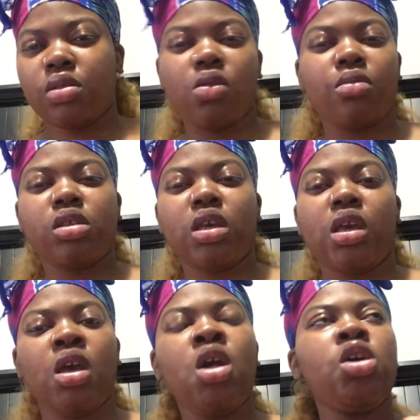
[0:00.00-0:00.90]
See what I'm
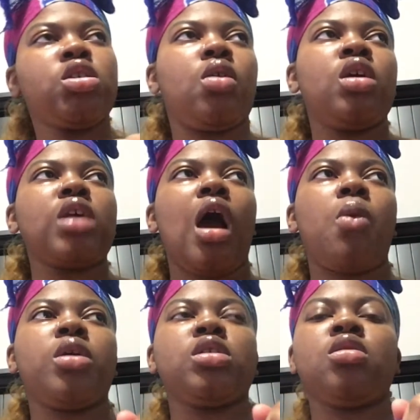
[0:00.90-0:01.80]
saying? So it's
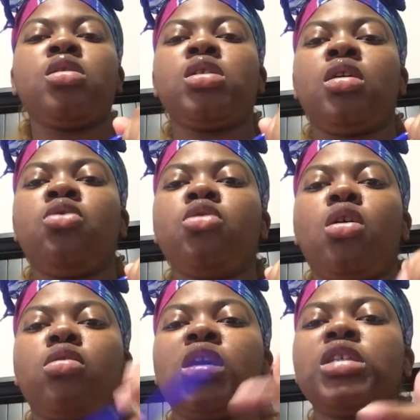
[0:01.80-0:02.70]
always good to, you
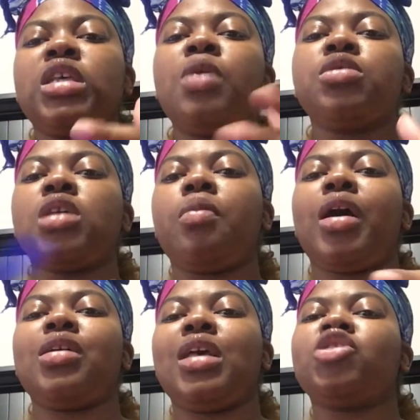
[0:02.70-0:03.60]
know, just get with
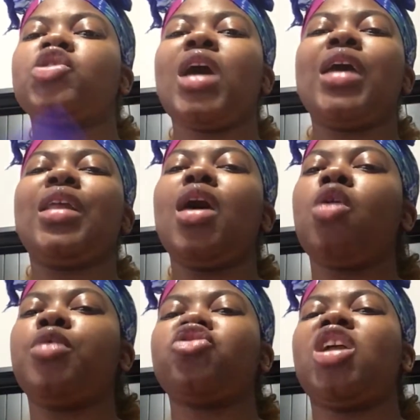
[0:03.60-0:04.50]
somebody that's trying to
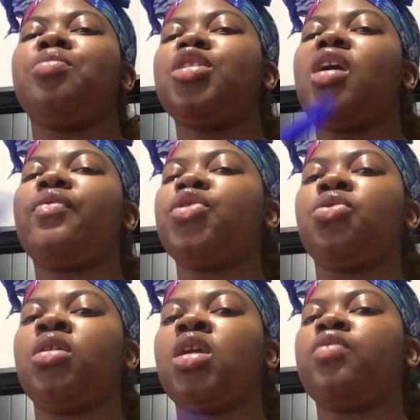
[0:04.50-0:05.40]
help, that's trying to be there for
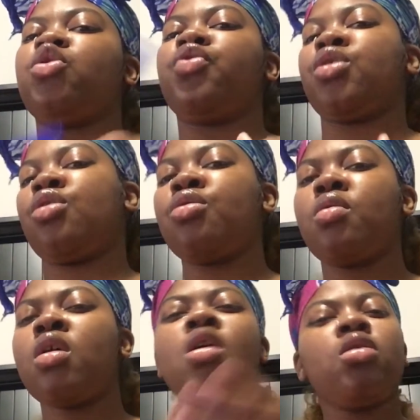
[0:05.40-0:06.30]
you and love you for you.
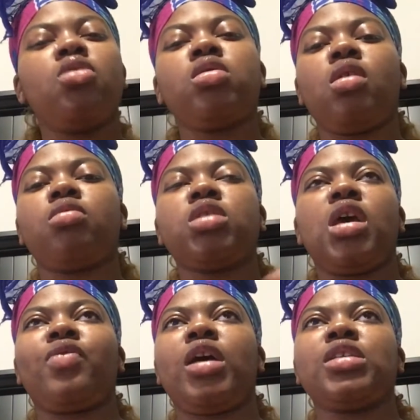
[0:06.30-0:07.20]
You see what I'm
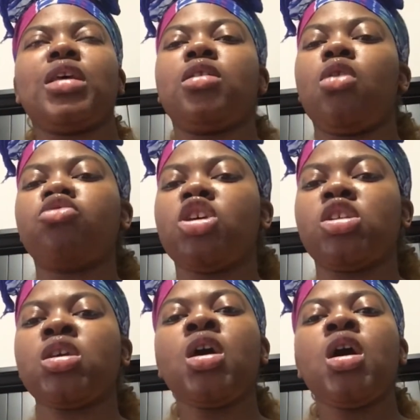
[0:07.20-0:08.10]
saying? That's why I say don't
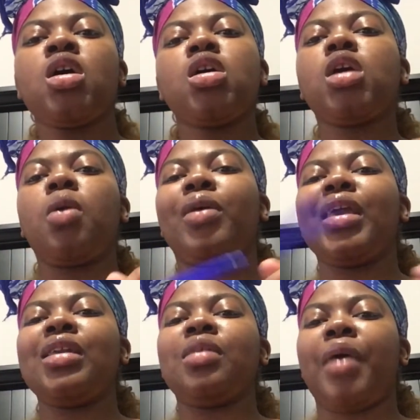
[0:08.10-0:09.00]
just hook up with
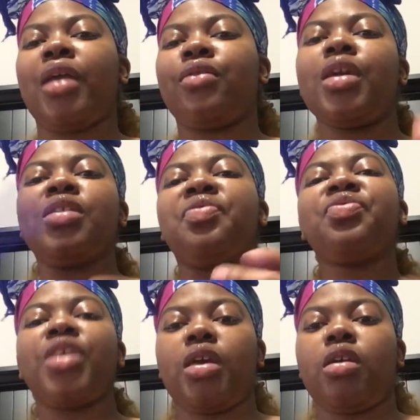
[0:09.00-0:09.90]
anybody or
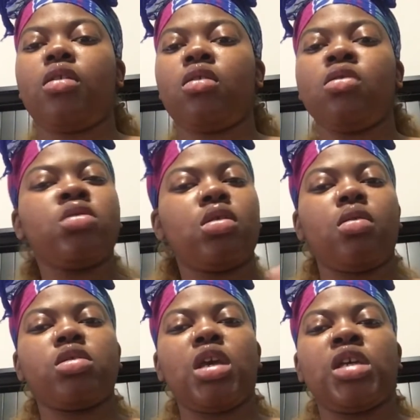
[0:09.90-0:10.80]
anything. You see what I'm saying?